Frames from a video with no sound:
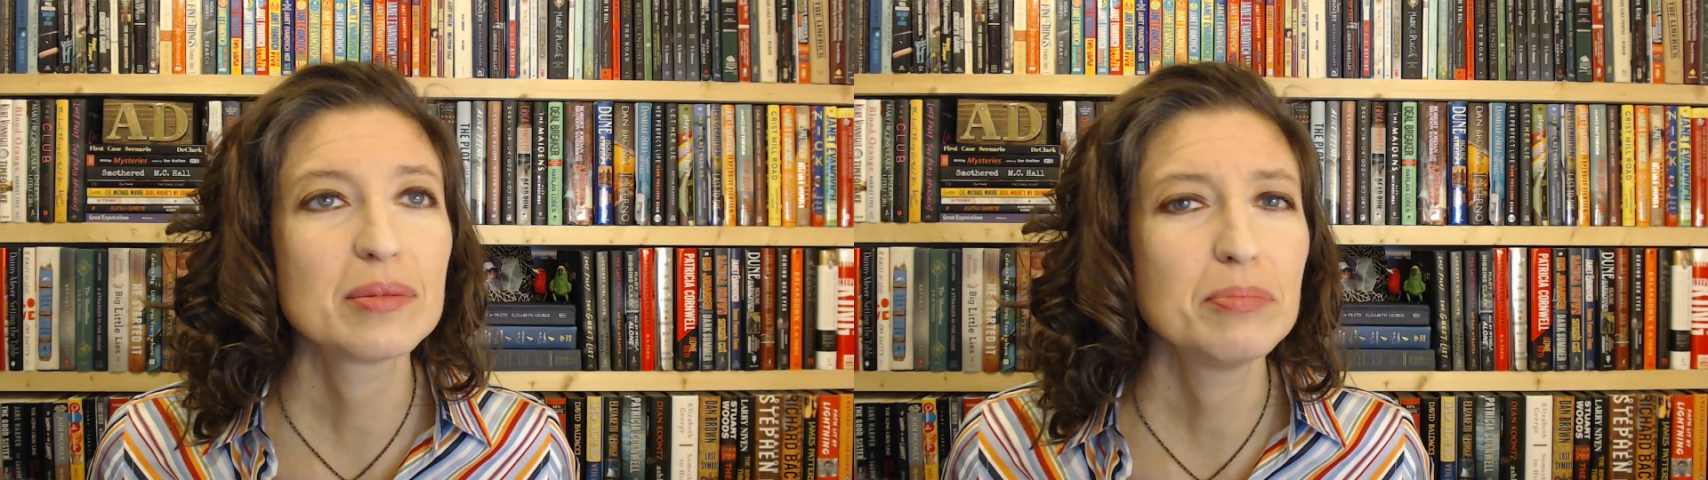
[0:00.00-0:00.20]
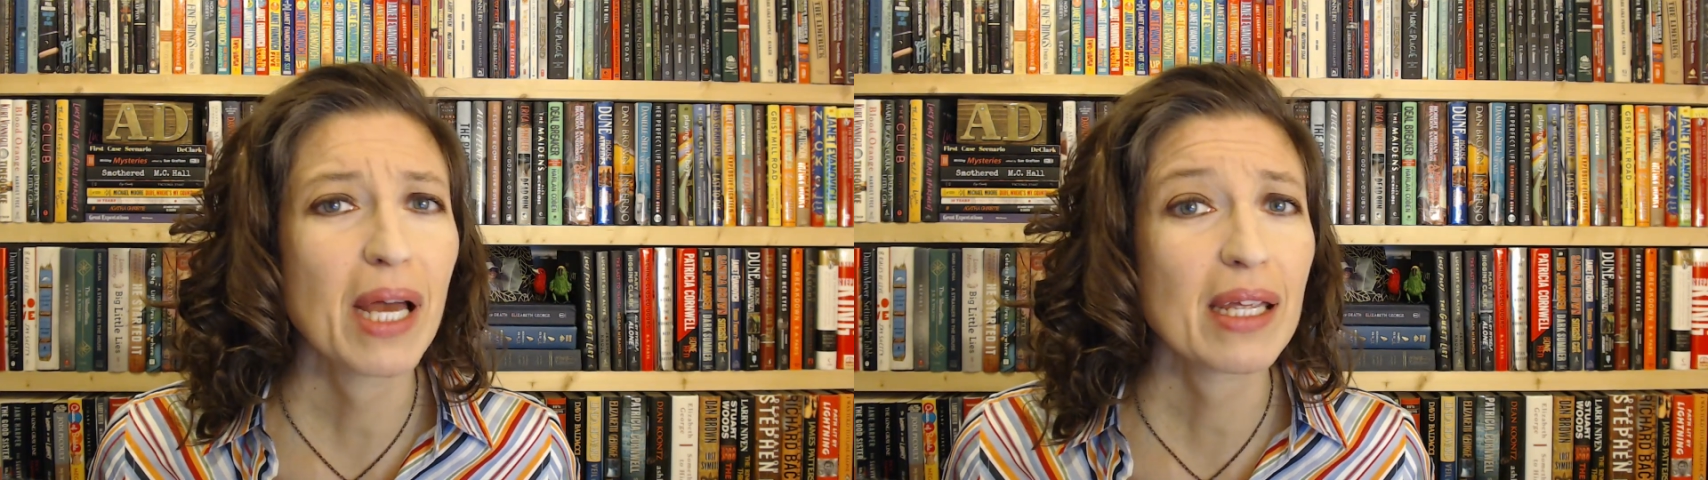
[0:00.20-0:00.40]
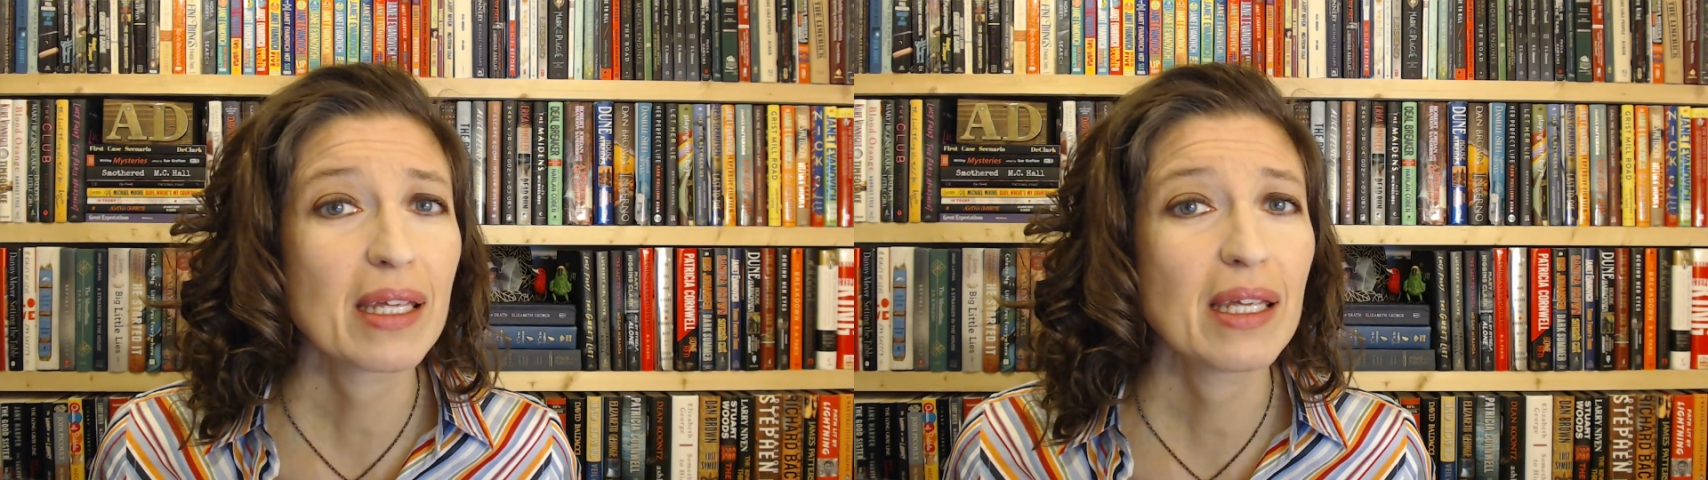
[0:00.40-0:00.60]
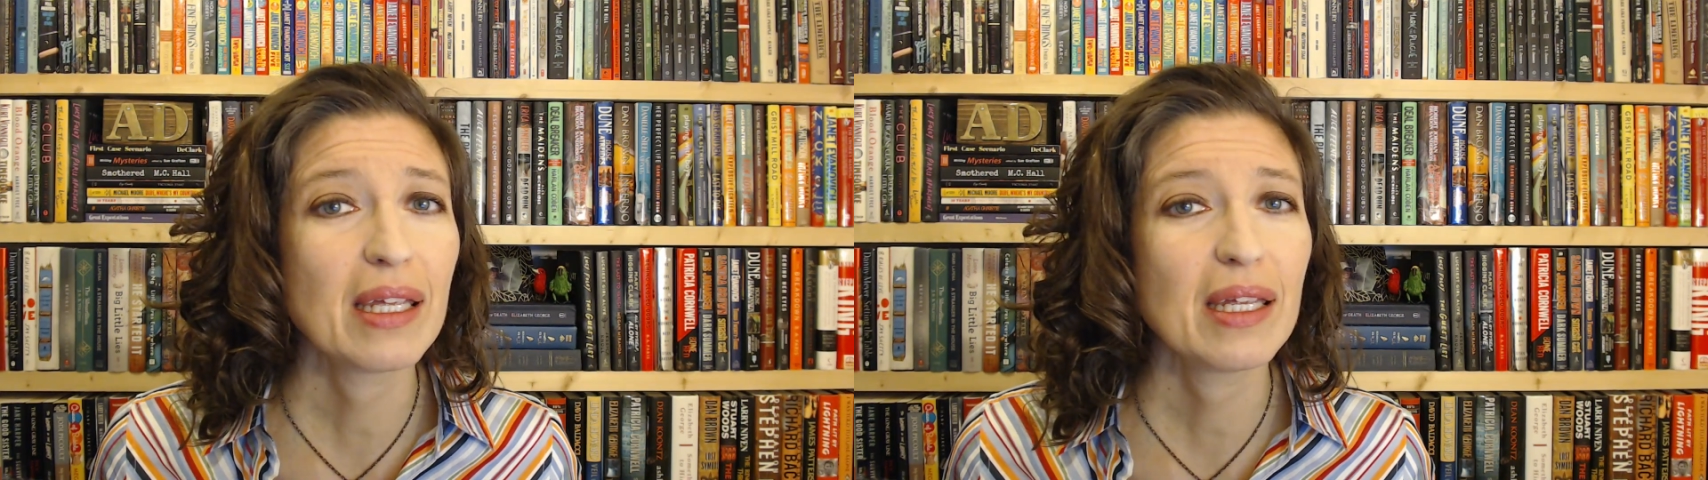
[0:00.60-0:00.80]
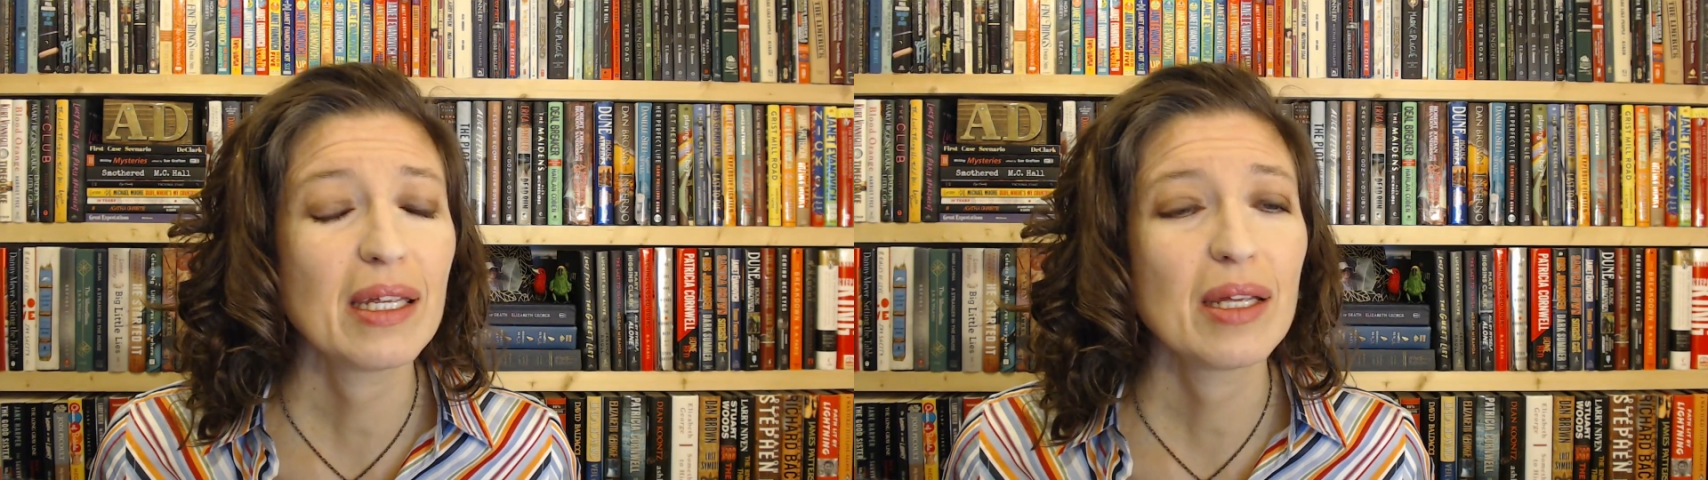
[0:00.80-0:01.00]

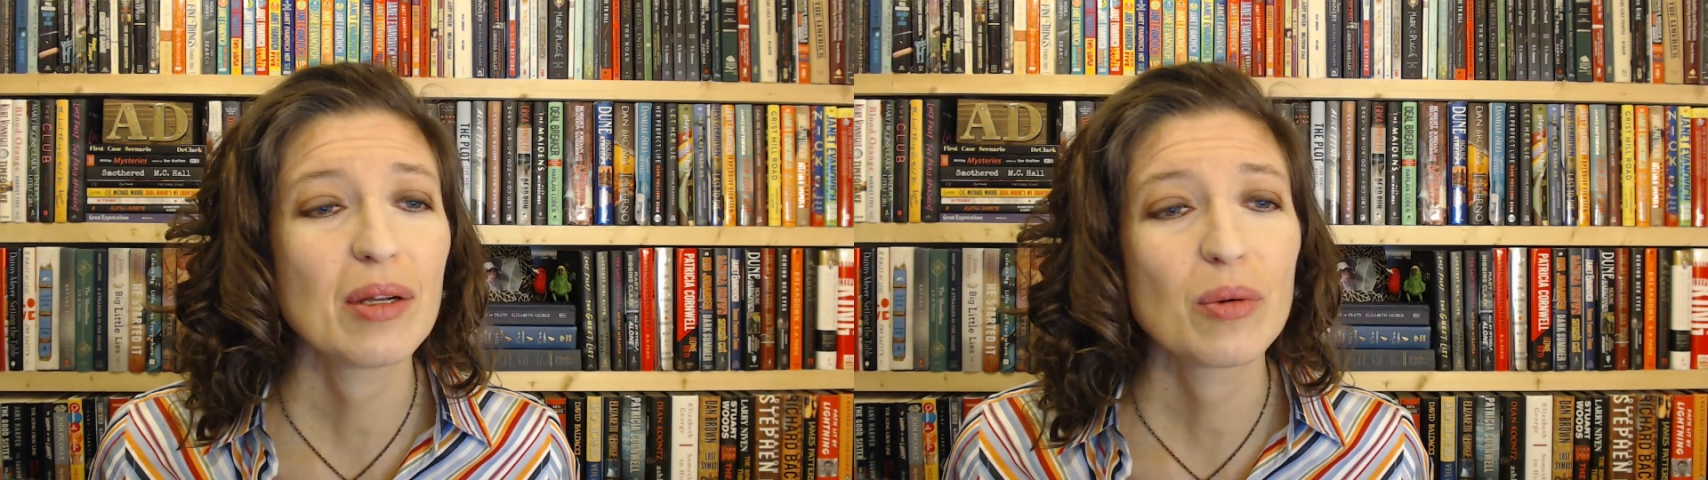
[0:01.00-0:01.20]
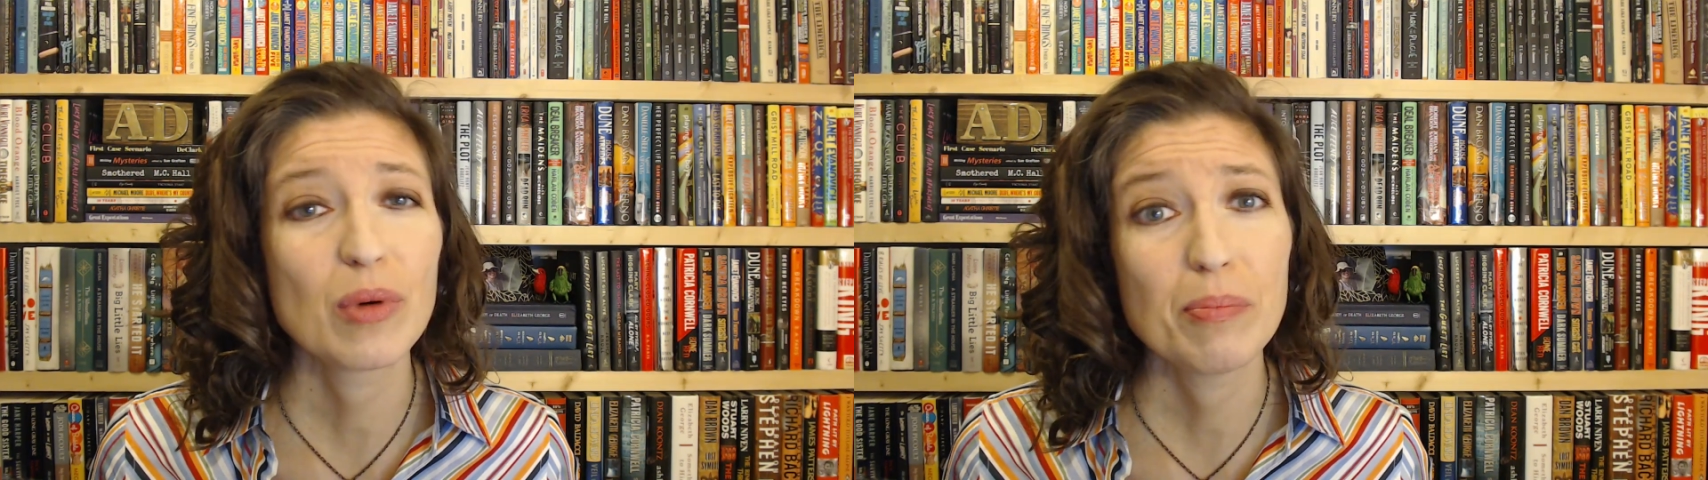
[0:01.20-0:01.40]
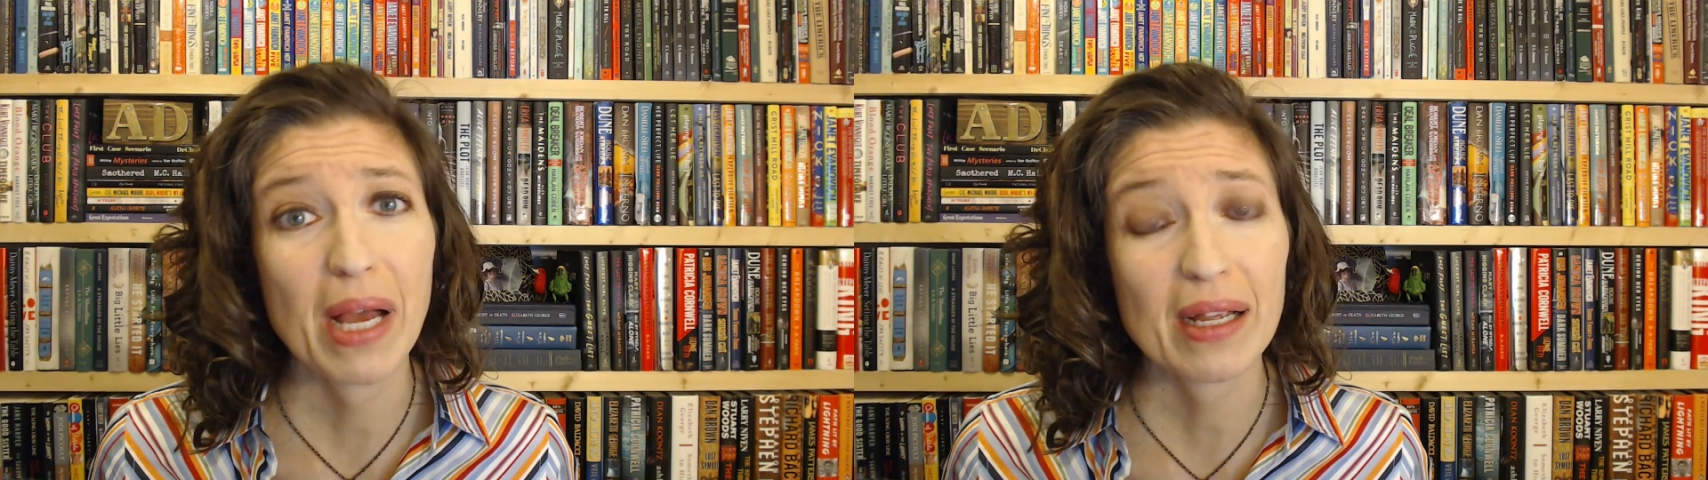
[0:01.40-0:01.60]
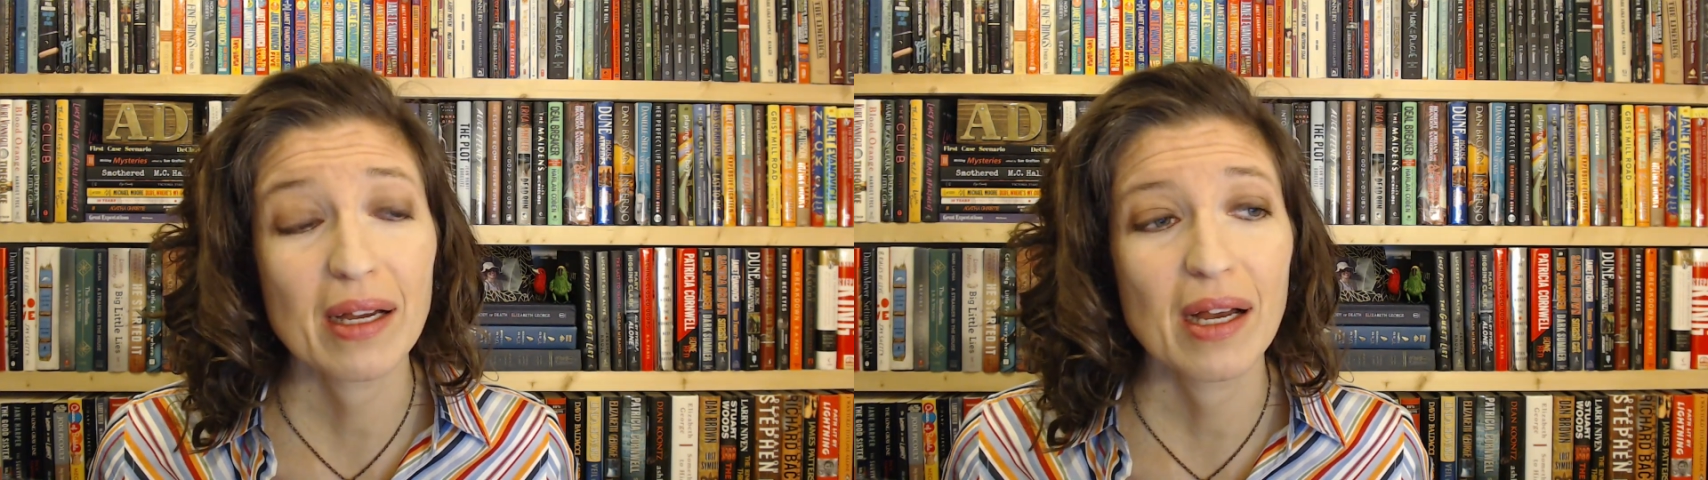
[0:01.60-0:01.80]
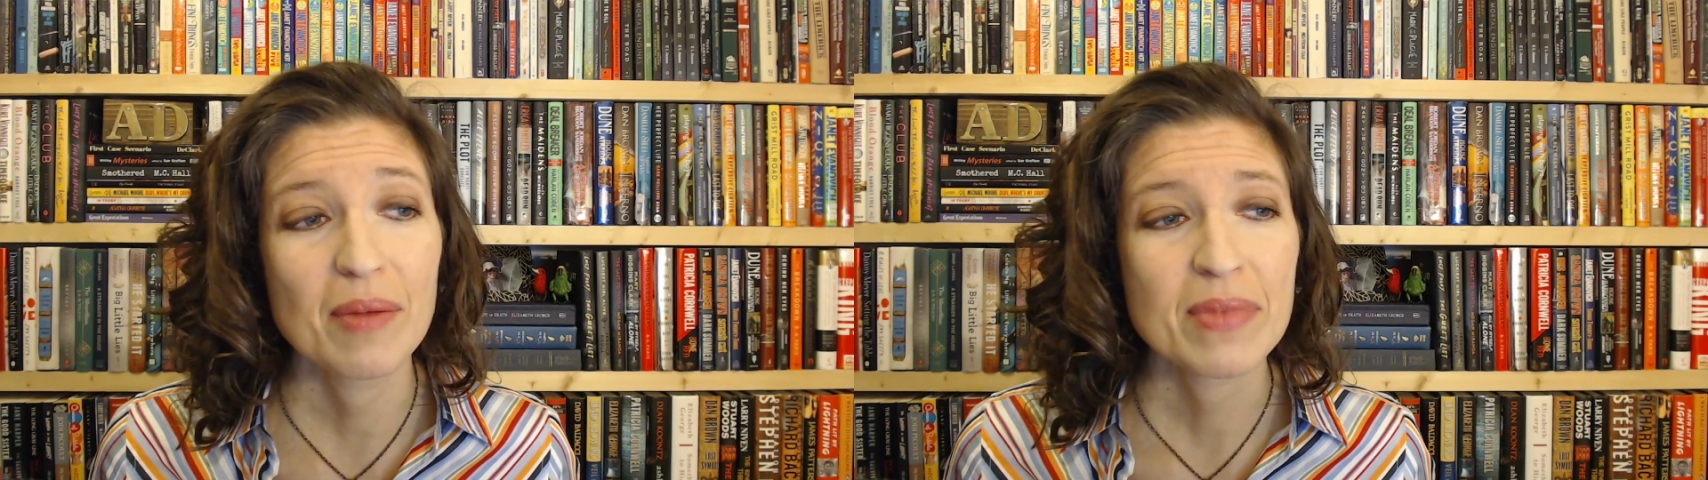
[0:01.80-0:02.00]
Becky,
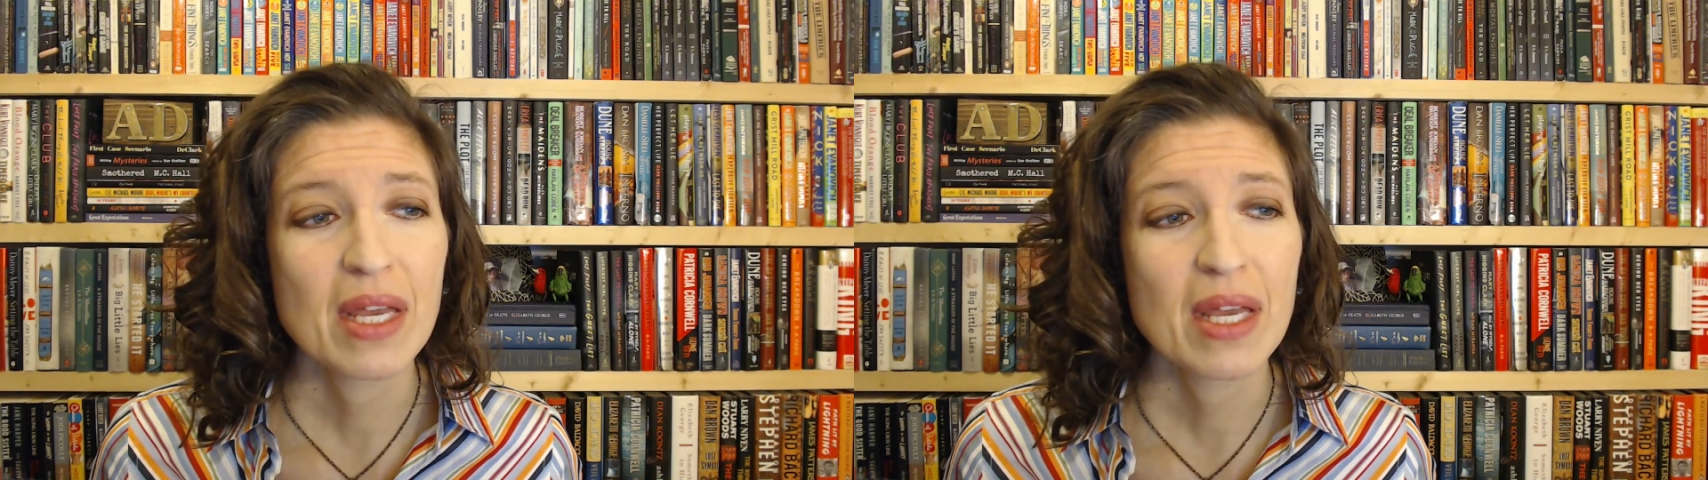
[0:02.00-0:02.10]
Rebecca.